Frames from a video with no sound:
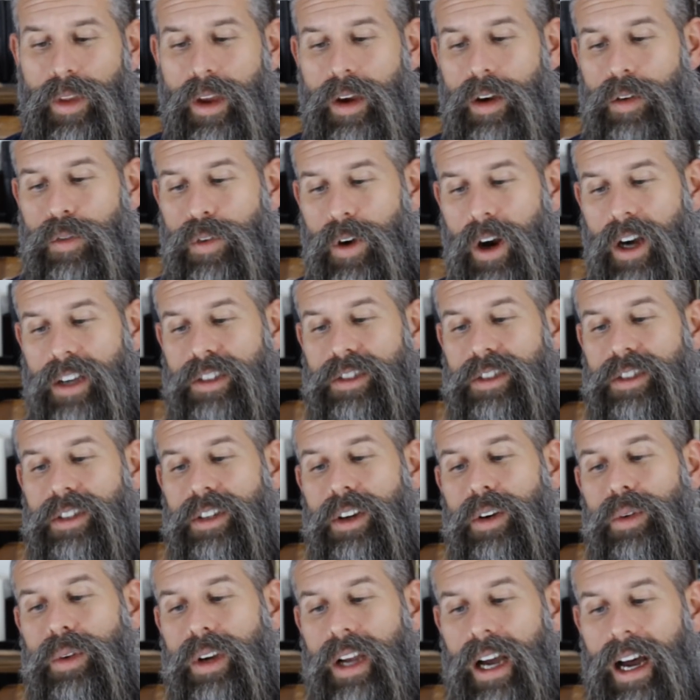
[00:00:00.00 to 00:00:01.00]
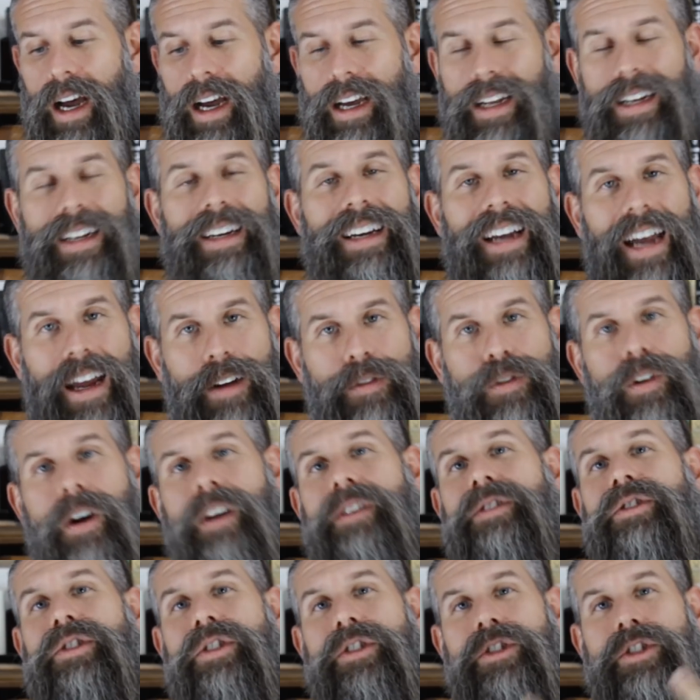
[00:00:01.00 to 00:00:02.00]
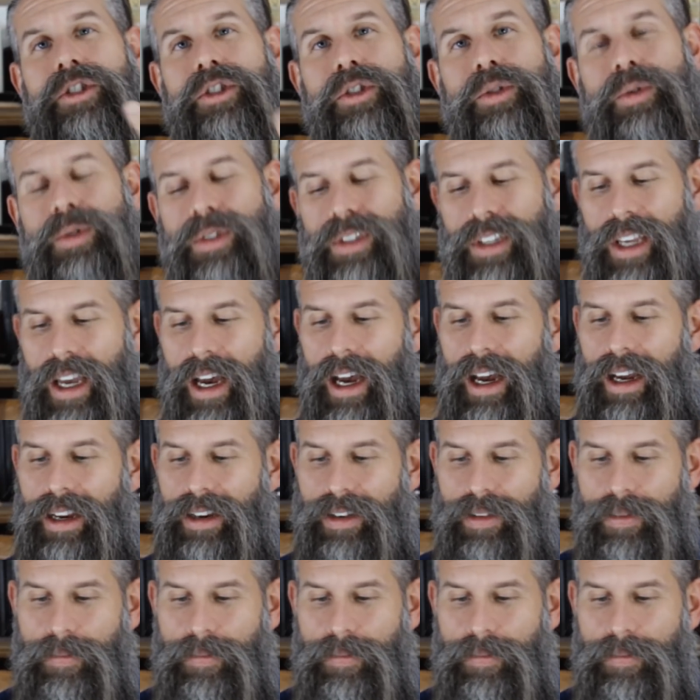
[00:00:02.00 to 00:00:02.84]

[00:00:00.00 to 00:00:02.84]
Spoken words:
For us to know God and for us to choose God.